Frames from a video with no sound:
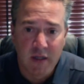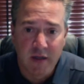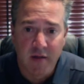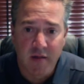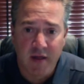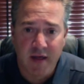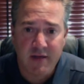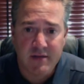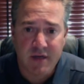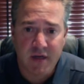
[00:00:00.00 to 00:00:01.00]

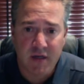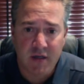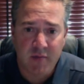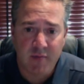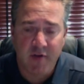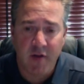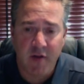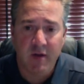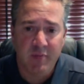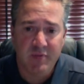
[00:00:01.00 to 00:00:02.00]
That
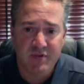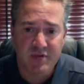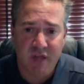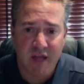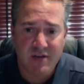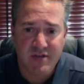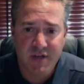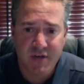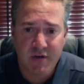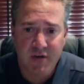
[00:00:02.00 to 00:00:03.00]
following up just last
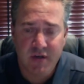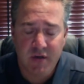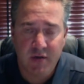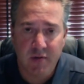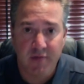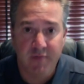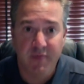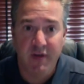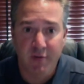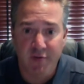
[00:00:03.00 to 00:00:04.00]
year, or the
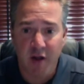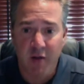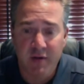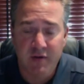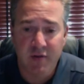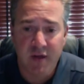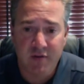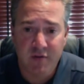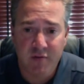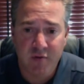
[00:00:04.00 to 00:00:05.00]
year following in
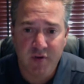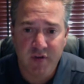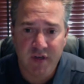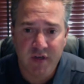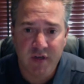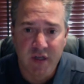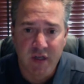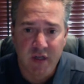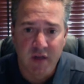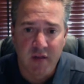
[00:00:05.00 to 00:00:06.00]
2014,
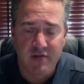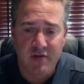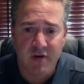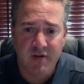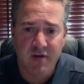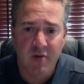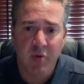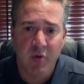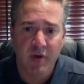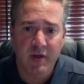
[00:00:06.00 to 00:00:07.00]
they started to
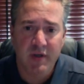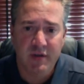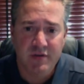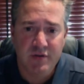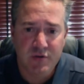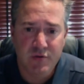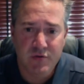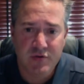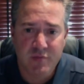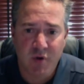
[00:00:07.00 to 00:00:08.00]
deploy into
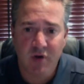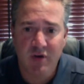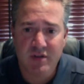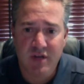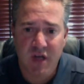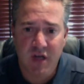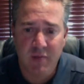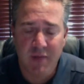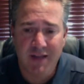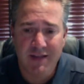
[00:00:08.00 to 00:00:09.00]
smart
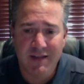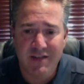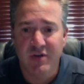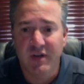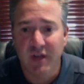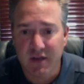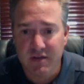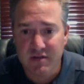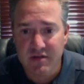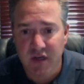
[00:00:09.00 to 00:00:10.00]
LED streetlights.